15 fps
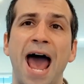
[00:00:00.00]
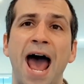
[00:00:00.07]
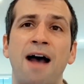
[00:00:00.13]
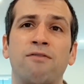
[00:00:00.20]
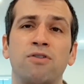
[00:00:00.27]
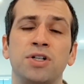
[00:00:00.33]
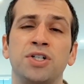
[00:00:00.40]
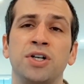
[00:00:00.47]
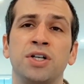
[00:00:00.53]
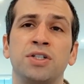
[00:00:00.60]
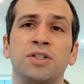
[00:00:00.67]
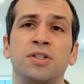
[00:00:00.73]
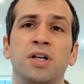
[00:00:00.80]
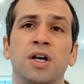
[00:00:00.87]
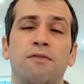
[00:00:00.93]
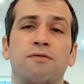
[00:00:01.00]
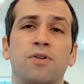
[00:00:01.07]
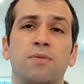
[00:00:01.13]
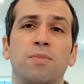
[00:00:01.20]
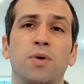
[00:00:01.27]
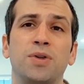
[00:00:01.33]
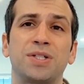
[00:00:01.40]
averages for
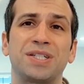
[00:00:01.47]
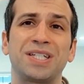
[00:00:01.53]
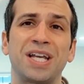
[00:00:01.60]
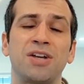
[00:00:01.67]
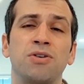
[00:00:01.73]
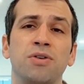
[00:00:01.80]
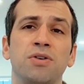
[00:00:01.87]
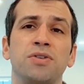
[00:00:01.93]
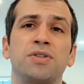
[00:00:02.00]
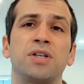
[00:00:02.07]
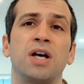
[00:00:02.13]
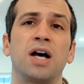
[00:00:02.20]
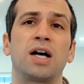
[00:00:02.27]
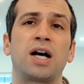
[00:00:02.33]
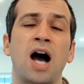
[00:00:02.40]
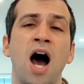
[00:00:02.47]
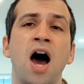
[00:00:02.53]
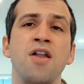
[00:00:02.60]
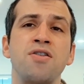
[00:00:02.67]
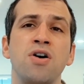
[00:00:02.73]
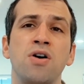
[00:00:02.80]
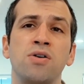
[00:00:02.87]
both singles,
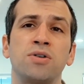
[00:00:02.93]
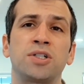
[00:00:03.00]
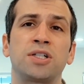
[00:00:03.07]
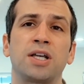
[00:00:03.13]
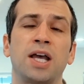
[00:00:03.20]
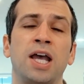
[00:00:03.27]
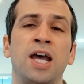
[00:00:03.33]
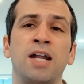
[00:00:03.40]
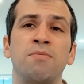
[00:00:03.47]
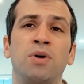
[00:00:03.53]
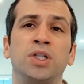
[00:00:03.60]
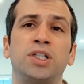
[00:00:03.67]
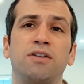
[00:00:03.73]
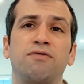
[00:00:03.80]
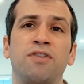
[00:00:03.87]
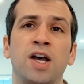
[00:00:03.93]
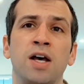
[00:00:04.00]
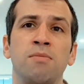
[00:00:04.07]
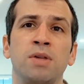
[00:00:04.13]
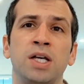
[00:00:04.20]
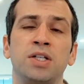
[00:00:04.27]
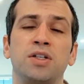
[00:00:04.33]
condos, and
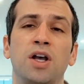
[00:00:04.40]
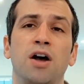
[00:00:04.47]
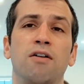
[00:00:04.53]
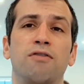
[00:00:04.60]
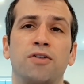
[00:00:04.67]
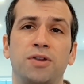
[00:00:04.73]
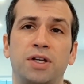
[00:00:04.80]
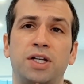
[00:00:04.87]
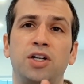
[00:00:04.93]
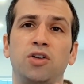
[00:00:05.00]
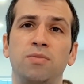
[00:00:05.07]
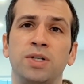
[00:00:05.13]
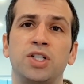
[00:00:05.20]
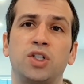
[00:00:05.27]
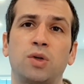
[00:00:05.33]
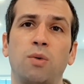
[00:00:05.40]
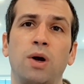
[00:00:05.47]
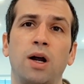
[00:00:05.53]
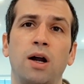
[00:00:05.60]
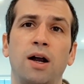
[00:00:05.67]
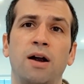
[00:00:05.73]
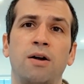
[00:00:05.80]
multifamilies for the Gilman
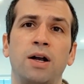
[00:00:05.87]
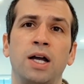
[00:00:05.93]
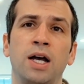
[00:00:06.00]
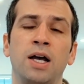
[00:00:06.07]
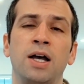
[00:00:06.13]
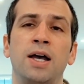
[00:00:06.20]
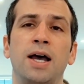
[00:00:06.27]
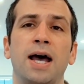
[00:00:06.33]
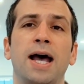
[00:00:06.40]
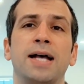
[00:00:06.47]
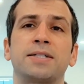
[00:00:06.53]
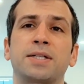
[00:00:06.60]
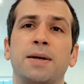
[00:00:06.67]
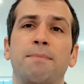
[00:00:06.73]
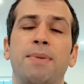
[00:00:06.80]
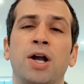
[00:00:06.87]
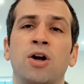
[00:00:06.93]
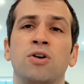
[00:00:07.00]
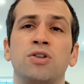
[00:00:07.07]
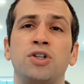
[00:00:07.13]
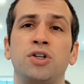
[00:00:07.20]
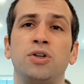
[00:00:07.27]
Square area as
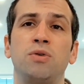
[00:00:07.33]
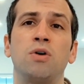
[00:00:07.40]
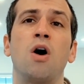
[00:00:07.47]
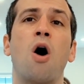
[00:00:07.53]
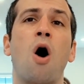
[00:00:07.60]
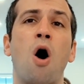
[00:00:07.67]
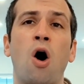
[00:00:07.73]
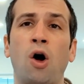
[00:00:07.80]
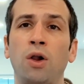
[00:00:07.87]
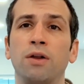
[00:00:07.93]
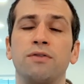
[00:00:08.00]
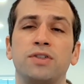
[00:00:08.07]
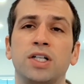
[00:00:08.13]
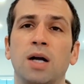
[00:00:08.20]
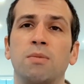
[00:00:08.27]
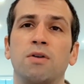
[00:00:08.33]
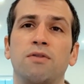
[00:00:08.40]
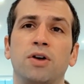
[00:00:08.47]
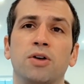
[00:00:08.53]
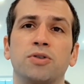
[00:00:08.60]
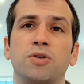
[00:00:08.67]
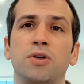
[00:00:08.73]
compared to all of
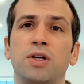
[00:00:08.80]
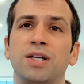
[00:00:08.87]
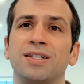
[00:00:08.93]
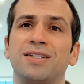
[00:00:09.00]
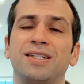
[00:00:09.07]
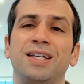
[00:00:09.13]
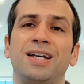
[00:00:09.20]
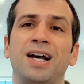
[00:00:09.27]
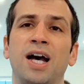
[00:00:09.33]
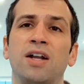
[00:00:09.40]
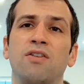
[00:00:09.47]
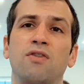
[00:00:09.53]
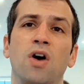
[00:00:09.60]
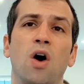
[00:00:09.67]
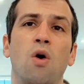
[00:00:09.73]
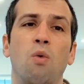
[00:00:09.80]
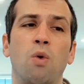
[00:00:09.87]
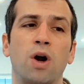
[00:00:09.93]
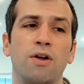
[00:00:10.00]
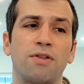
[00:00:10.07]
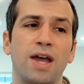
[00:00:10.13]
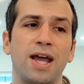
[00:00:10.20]
Somerville. So you can see kind of
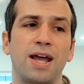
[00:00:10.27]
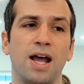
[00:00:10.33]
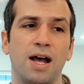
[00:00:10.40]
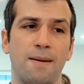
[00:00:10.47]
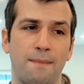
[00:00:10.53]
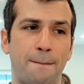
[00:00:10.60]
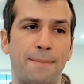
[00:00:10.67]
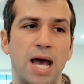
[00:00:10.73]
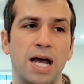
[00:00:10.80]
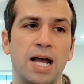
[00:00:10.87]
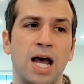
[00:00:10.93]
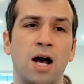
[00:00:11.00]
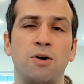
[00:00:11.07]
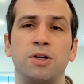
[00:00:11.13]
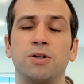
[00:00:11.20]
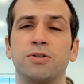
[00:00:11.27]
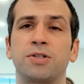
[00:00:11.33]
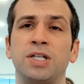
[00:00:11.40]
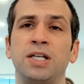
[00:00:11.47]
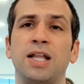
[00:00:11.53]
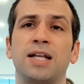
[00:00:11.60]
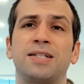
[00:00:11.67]
where they peg out. You'll
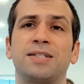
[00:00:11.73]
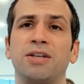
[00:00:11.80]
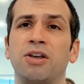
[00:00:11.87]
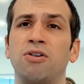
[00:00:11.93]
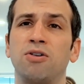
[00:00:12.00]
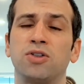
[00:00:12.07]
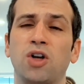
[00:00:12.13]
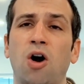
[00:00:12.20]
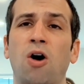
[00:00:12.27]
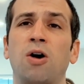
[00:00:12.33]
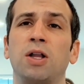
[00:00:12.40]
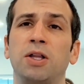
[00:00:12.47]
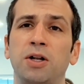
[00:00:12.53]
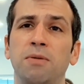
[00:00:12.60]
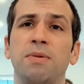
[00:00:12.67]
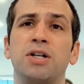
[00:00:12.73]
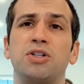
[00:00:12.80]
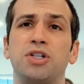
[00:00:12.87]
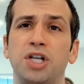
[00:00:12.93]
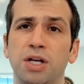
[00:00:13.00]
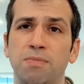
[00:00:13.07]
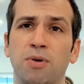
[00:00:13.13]
see that singles are a little bit
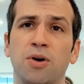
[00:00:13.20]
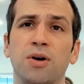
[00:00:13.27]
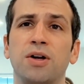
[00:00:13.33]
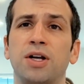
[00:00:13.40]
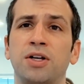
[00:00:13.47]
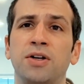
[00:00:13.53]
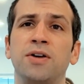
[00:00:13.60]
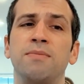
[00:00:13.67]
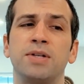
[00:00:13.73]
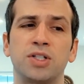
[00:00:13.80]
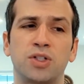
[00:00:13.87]
cheaper in Gilman